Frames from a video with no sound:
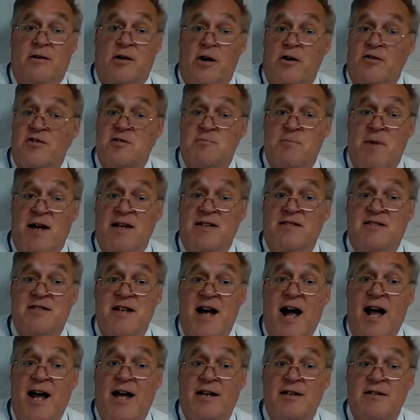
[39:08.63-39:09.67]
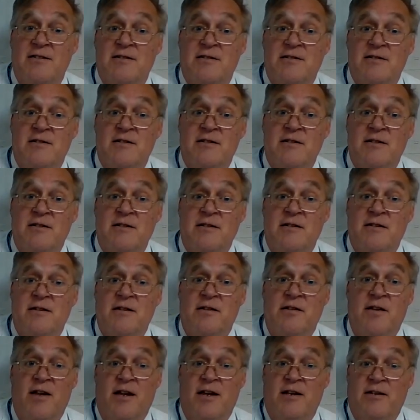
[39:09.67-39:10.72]
earth space science,
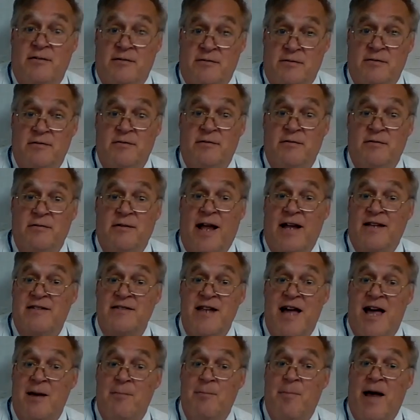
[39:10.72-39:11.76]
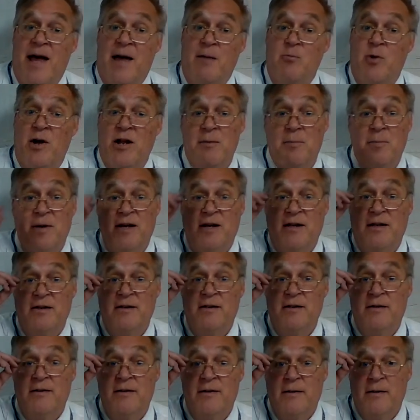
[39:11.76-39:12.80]
then that's not a bad way to be.
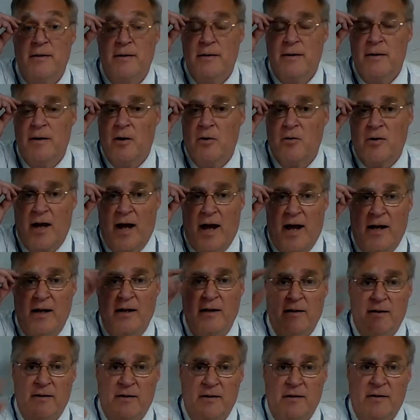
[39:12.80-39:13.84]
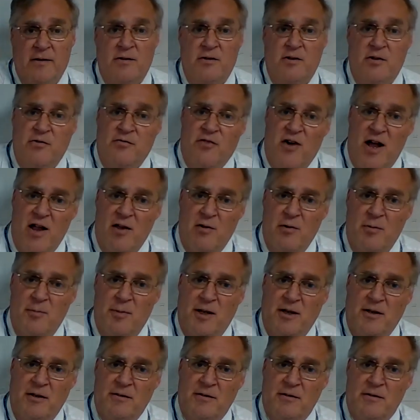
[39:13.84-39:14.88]
Okay? You following
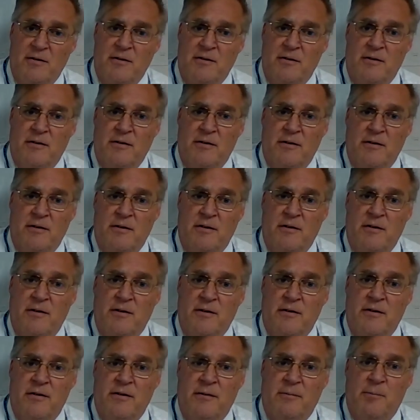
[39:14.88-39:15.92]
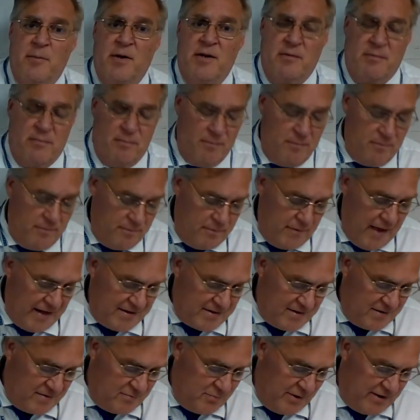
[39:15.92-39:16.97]
me? But
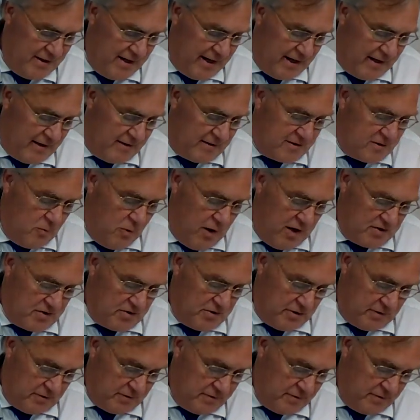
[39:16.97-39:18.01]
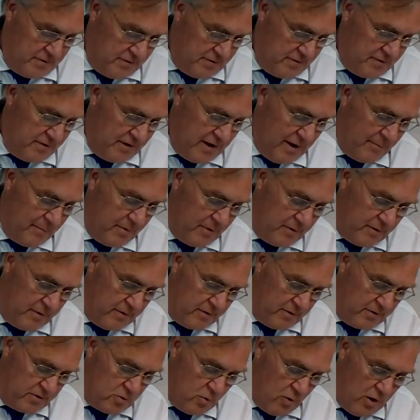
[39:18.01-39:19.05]
that's a ridiculous question. Number
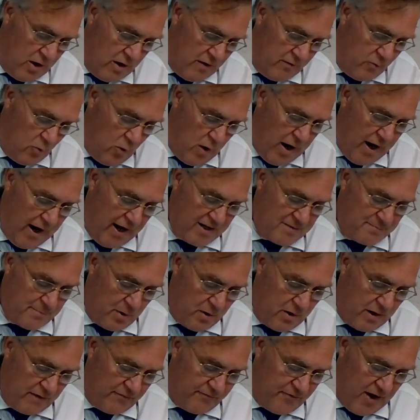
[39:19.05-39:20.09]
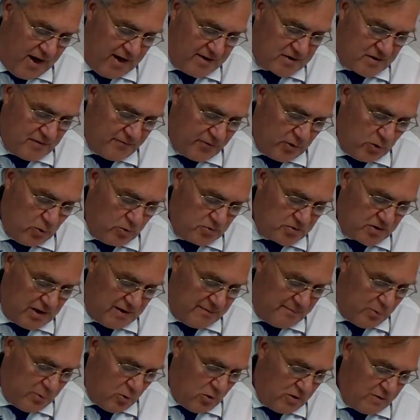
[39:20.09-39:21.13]
12. Why is burning fossil fuels
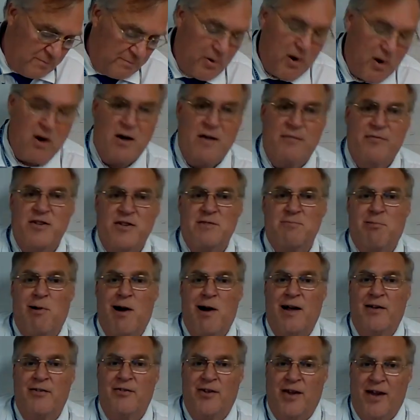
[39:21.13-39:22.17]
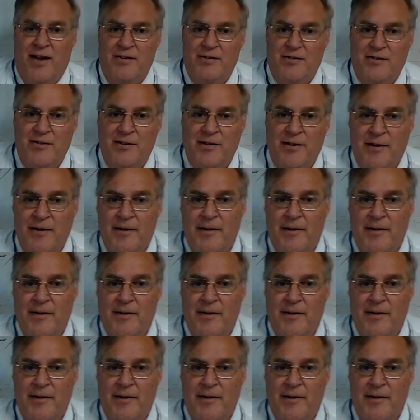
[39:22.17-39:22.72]
an important part of this process?